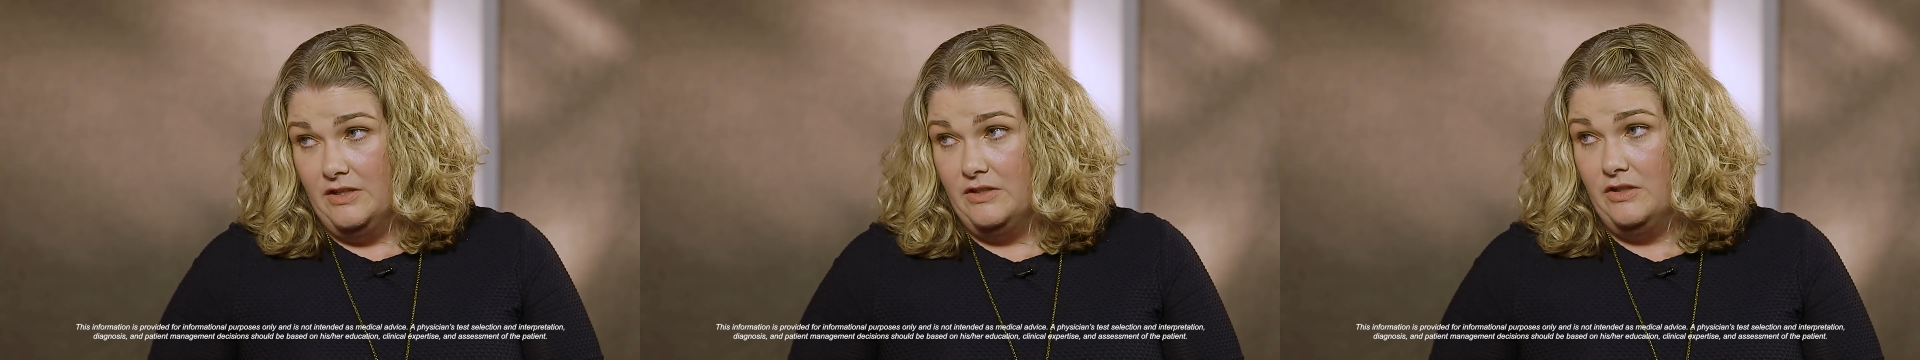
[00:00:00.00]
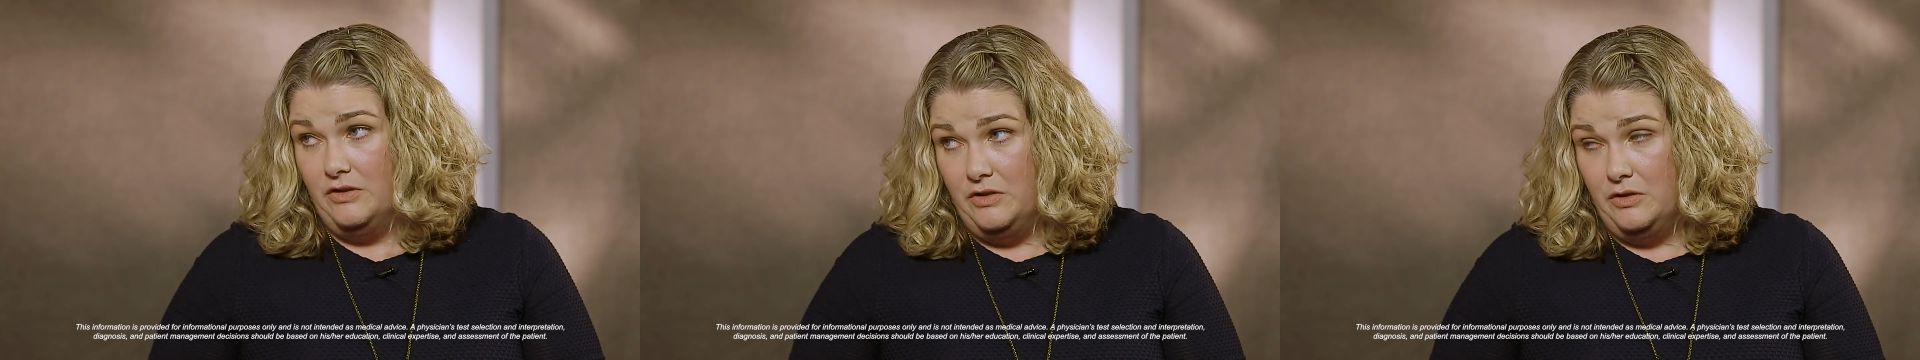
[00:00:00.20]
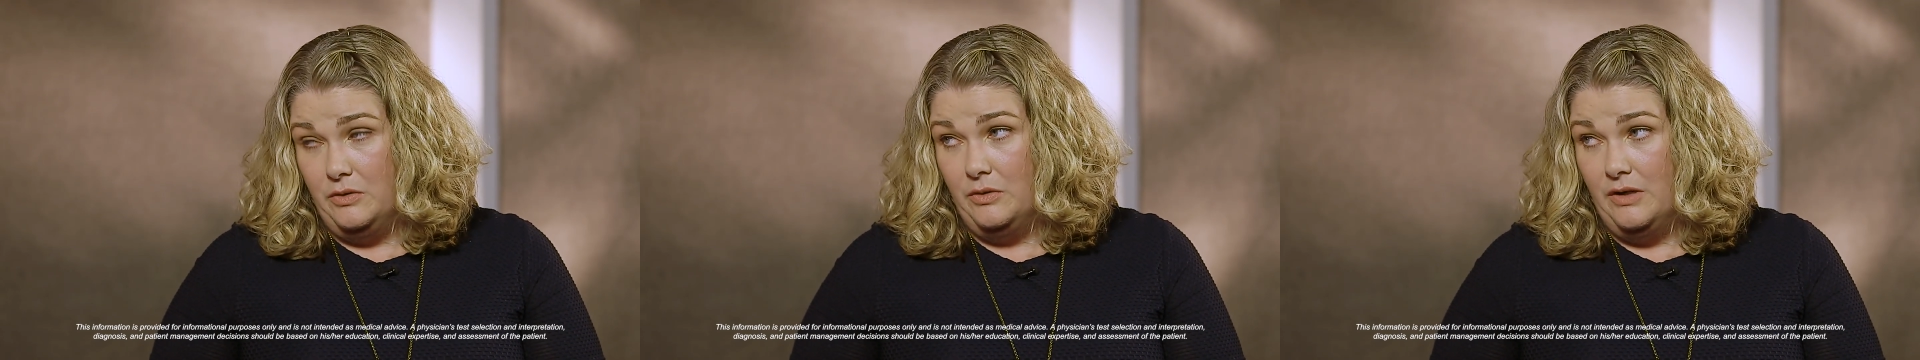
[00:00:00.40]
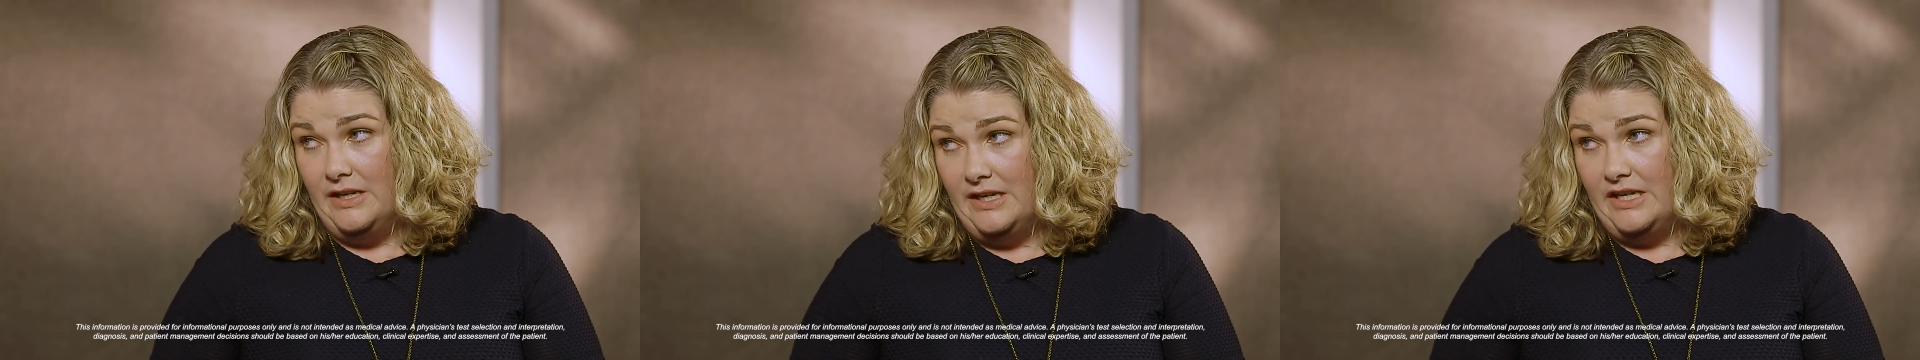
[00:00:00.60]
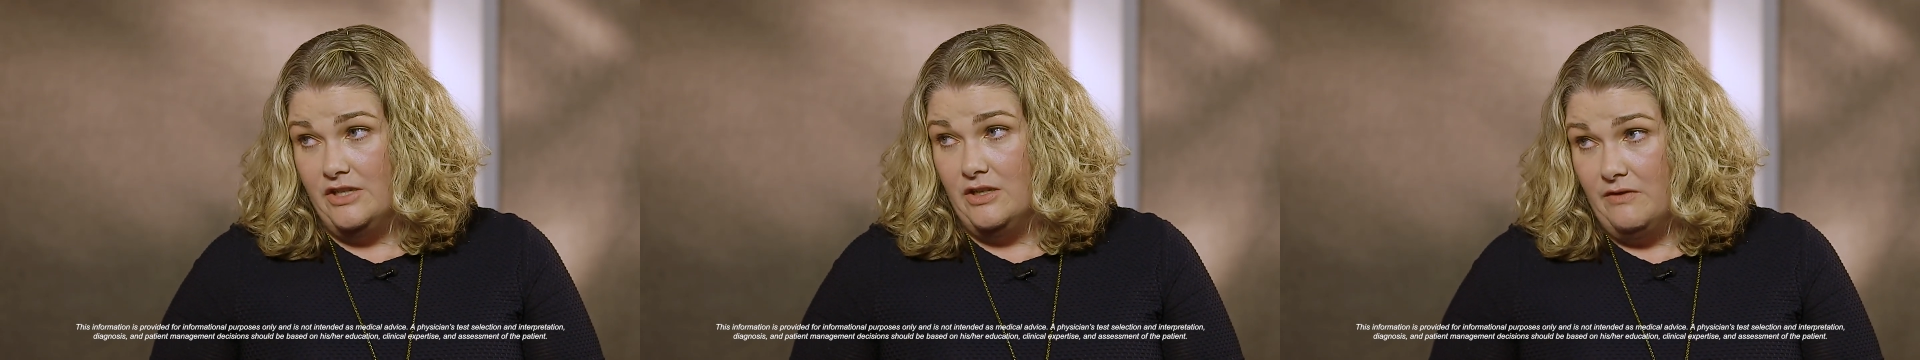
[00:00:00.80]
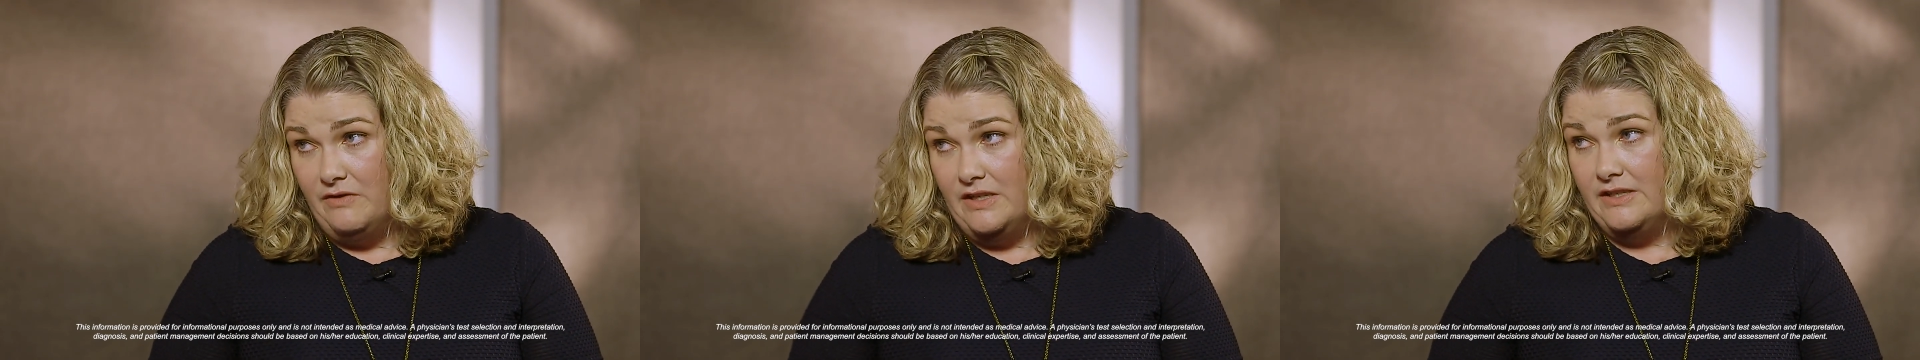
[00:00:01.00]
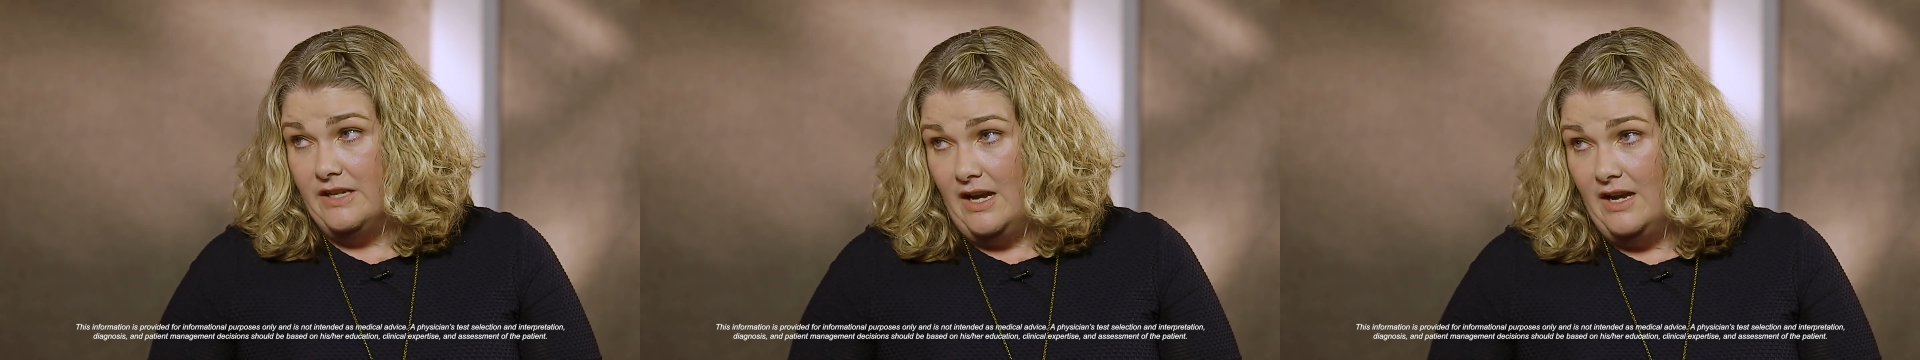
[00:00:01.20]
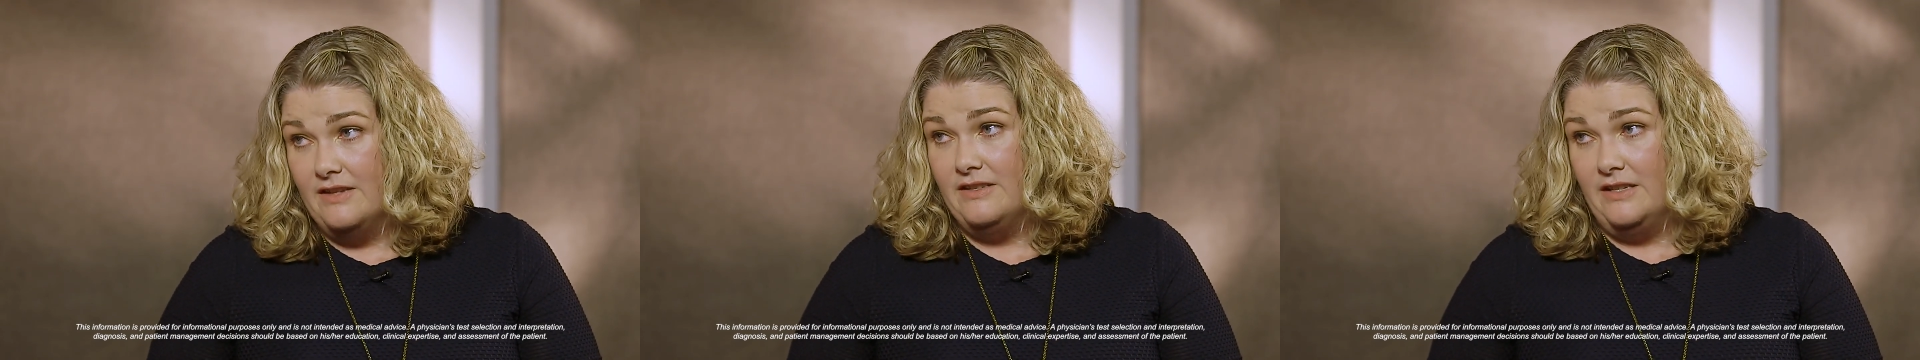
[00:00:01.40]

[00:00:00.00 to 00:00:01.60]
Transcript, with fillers: to do an H I V test,